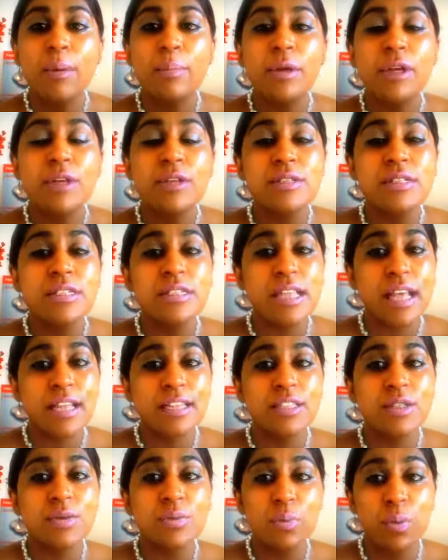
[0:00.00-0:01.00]
because
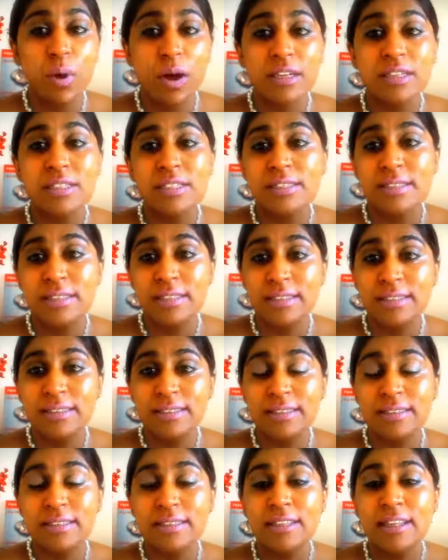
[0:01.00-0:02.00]
that's what it
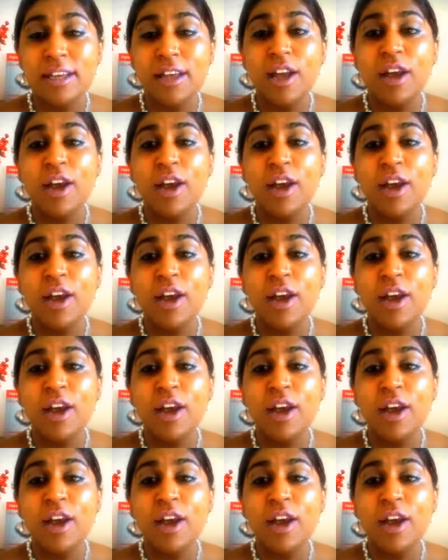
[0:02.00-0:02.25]
is.